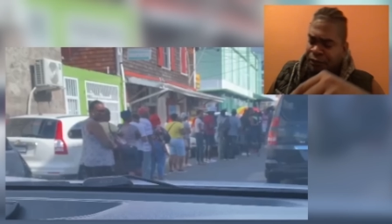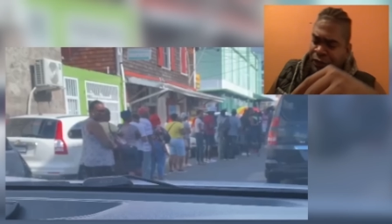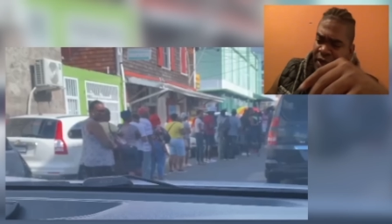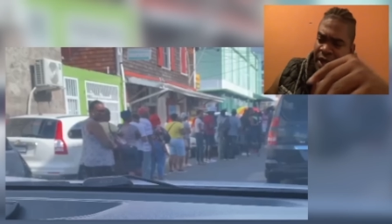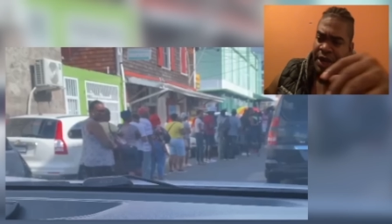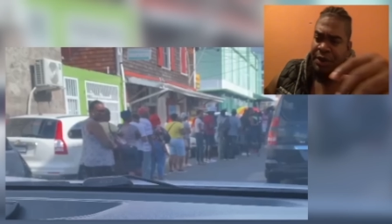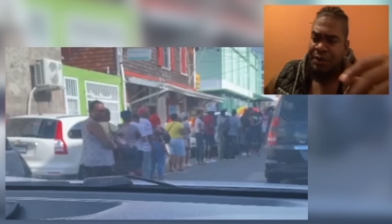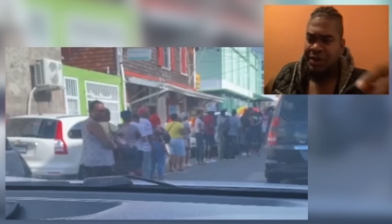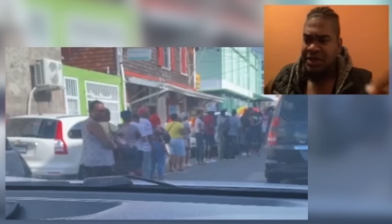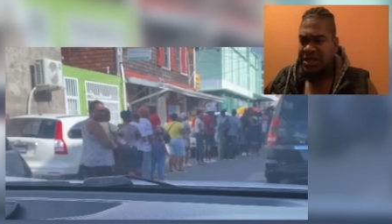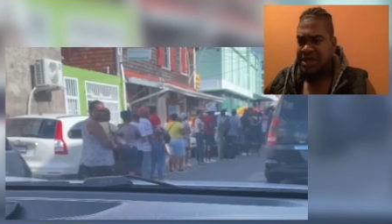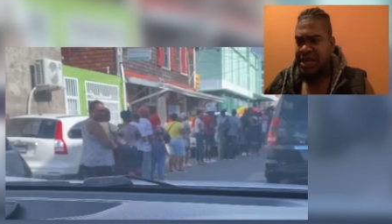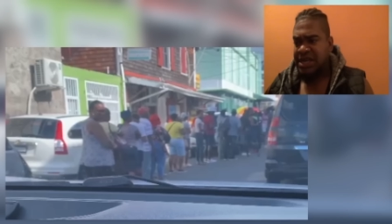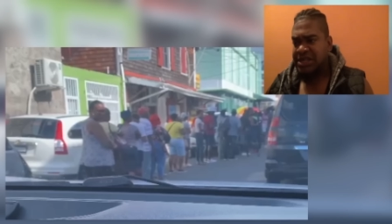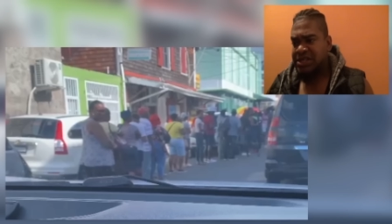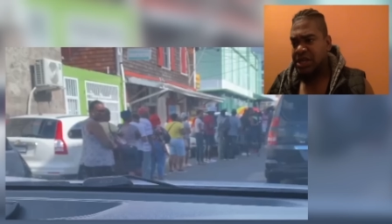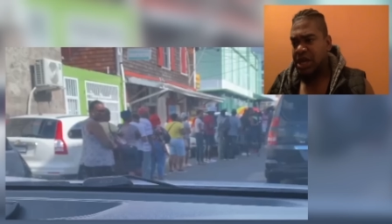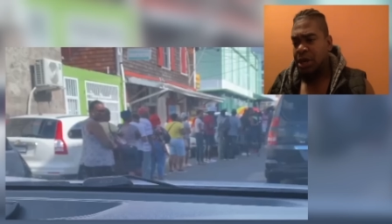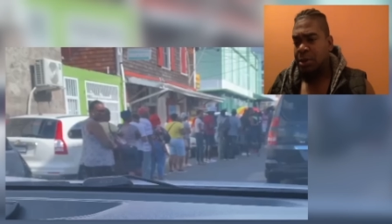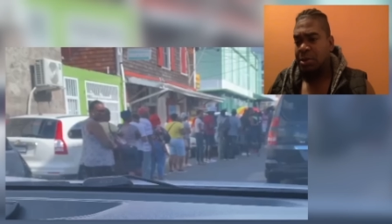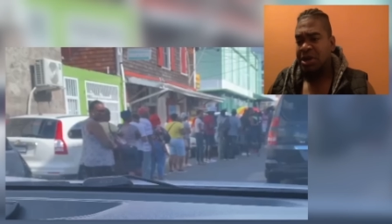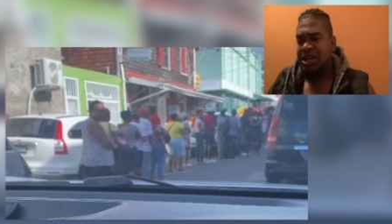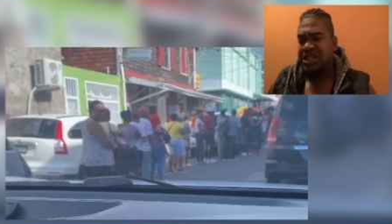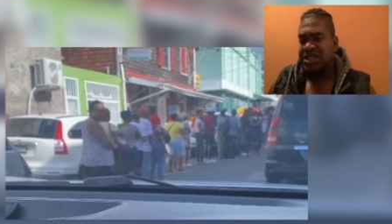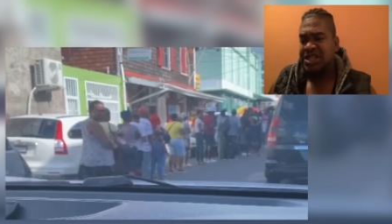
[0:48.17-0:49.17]
Anyways, guys,
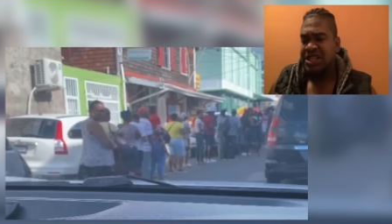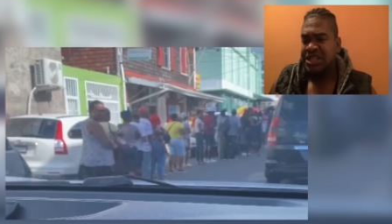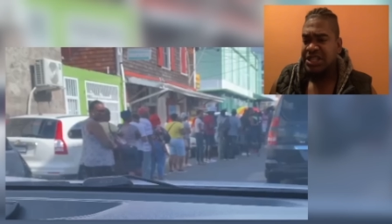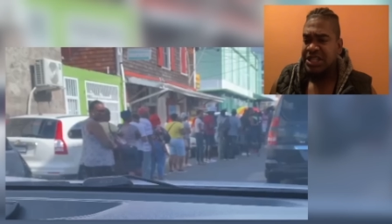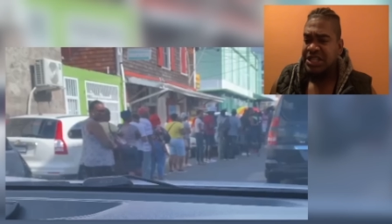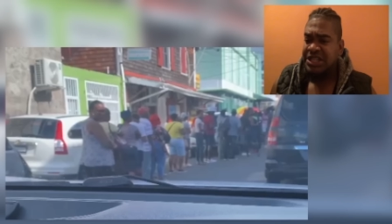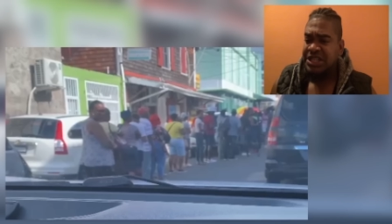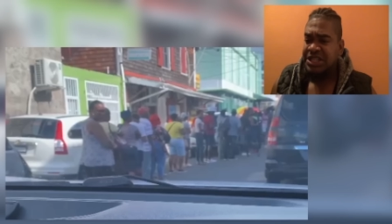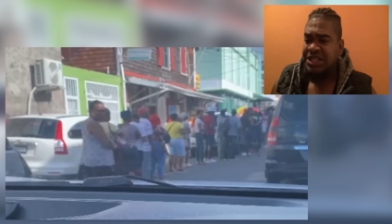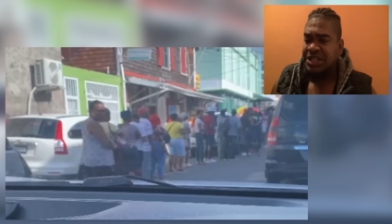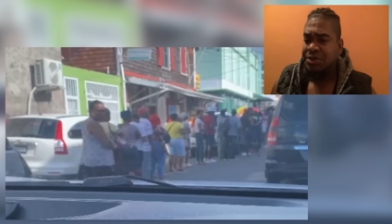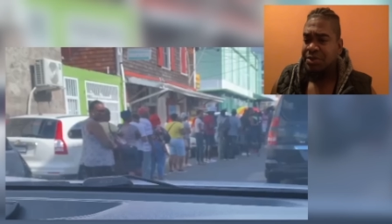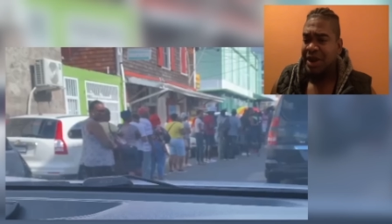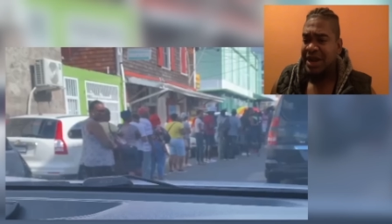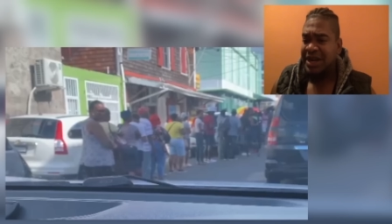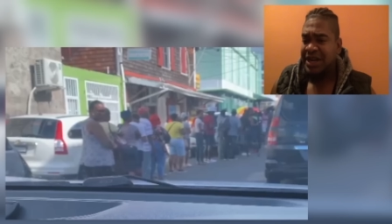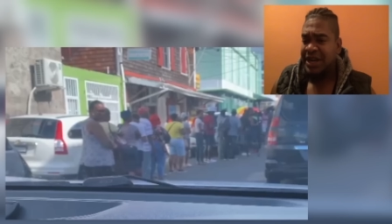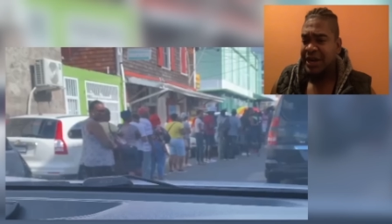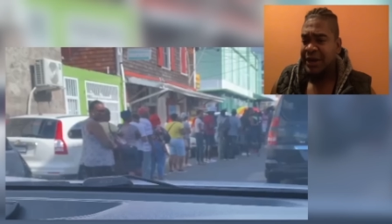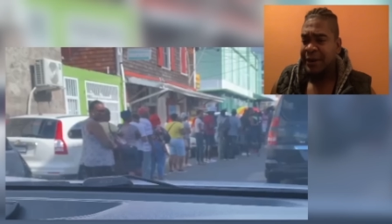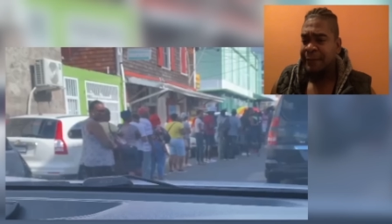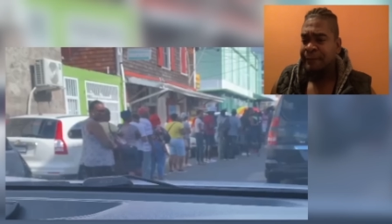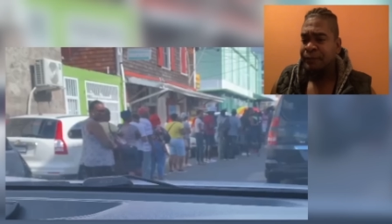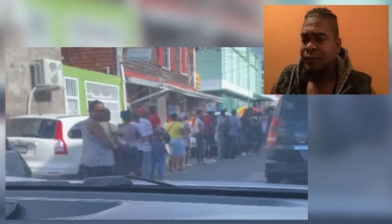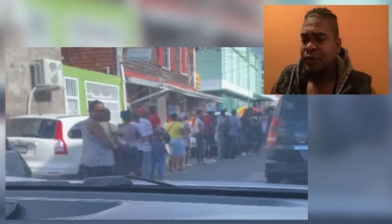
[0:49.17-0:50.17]
talking about the CTTT right
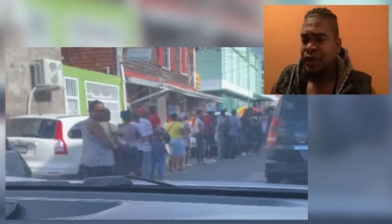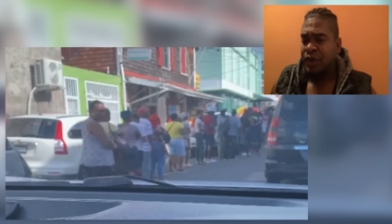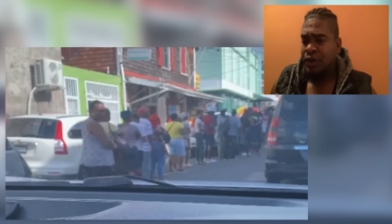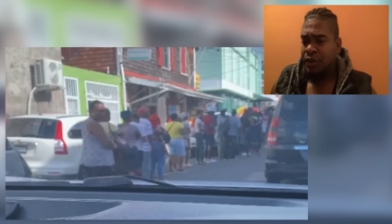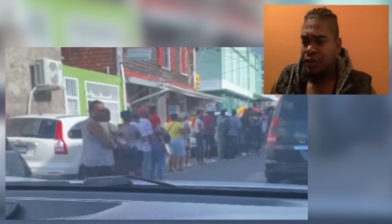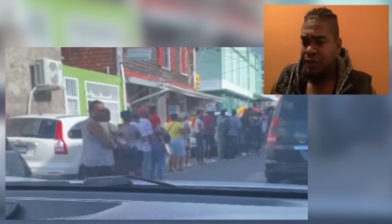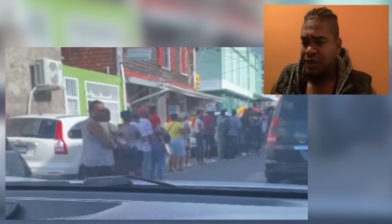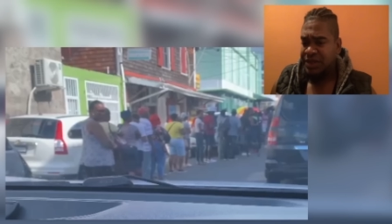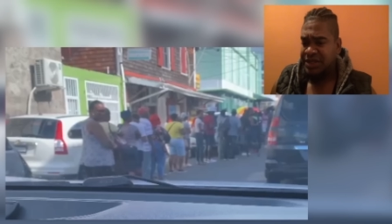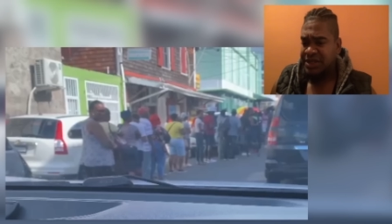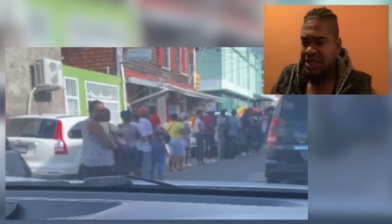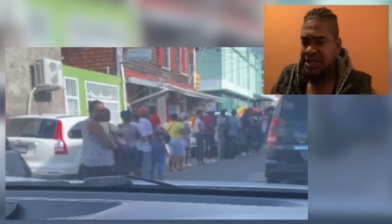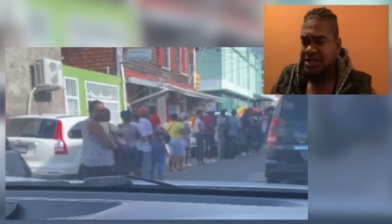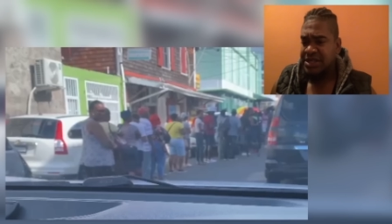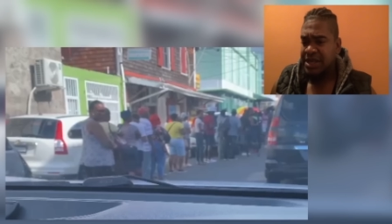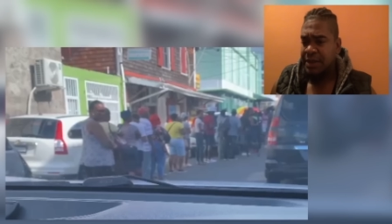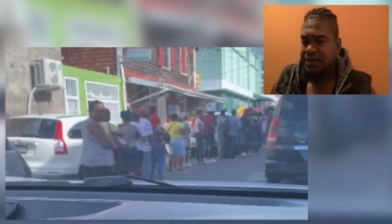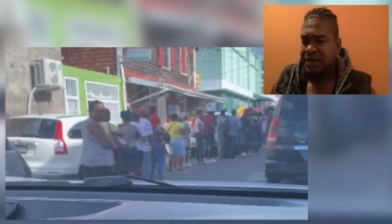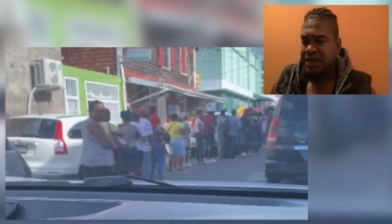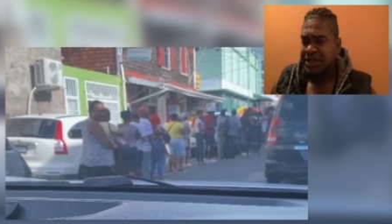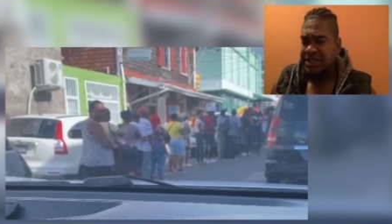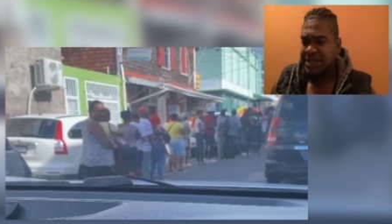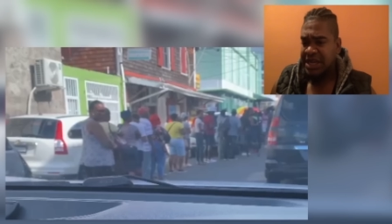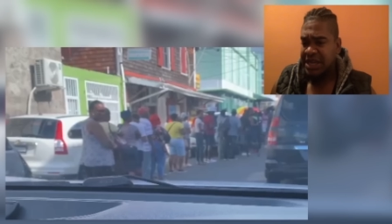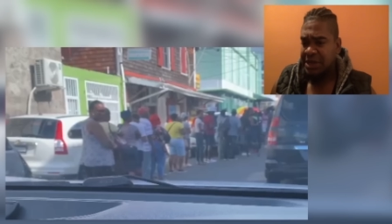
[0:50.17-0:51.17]
there. We've seen
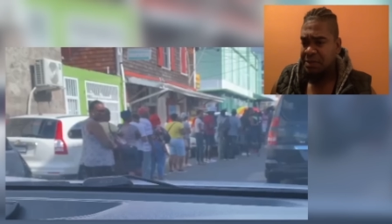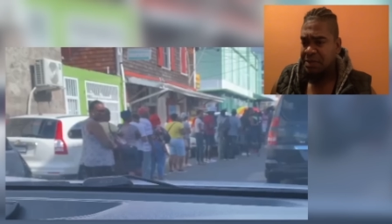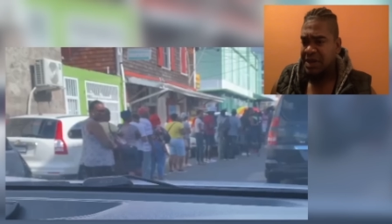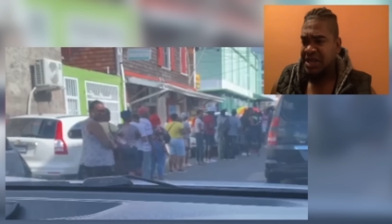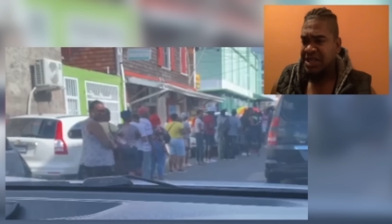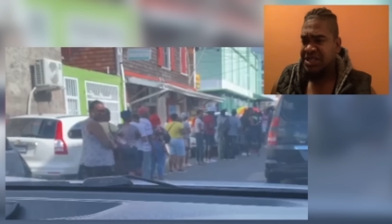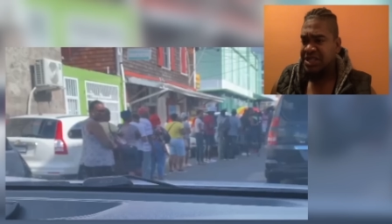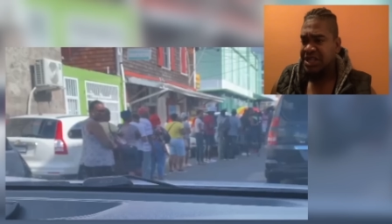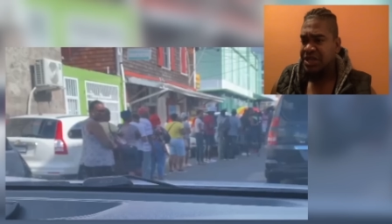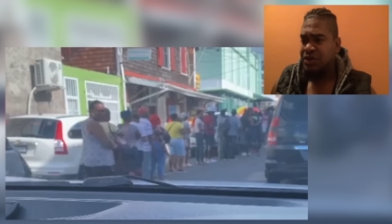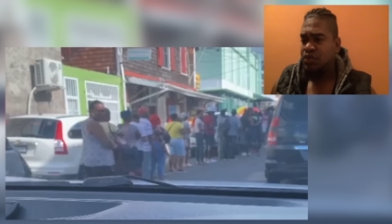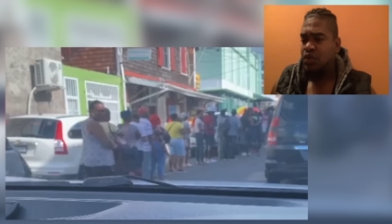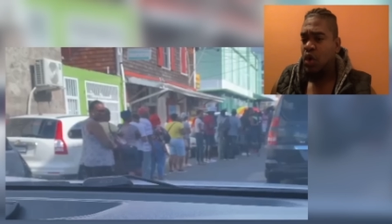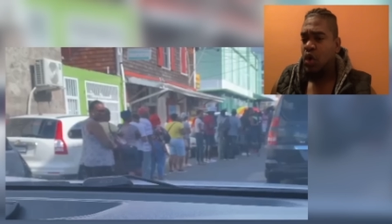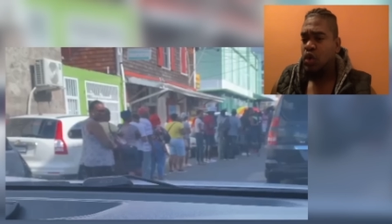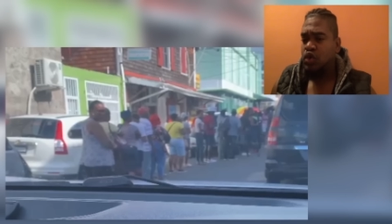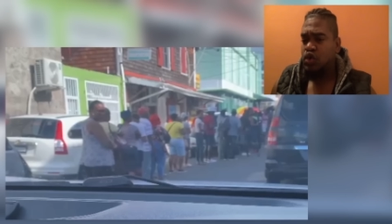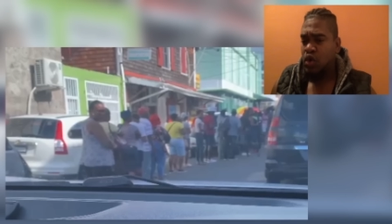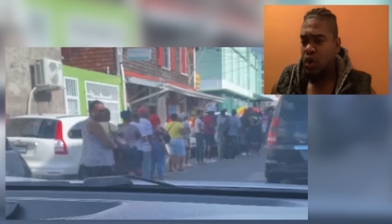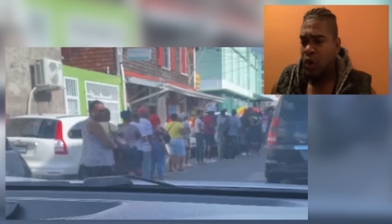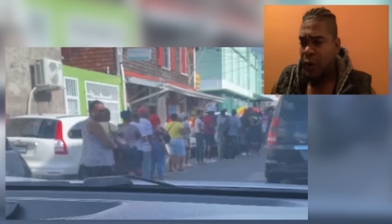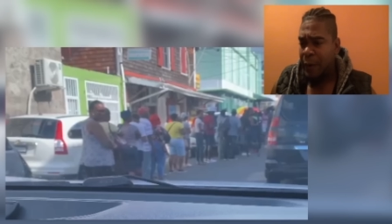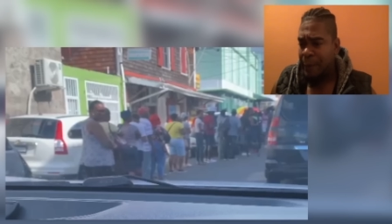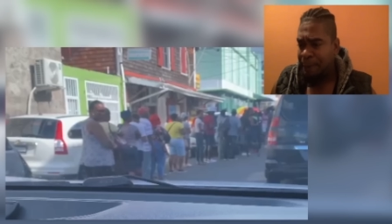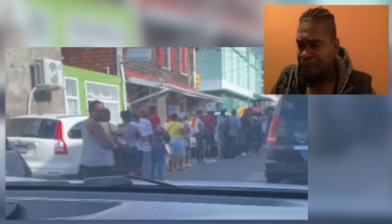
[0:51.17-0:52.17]
something taking place in
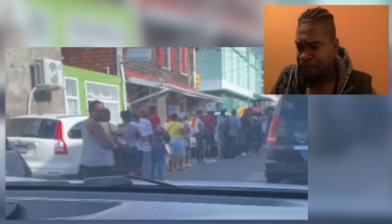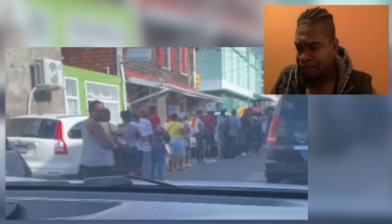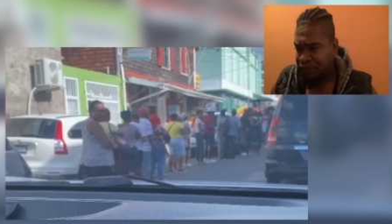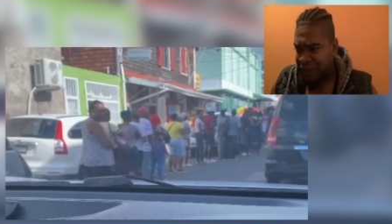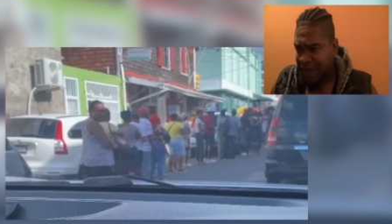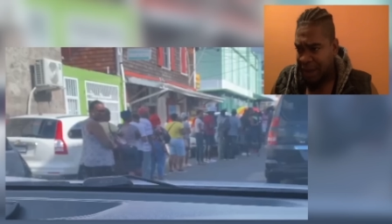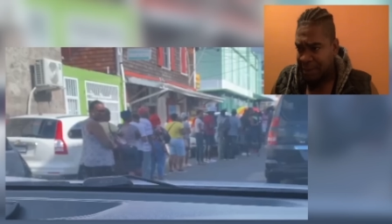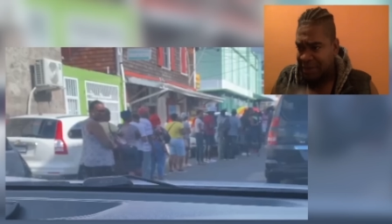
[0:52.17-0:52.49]
Roseau.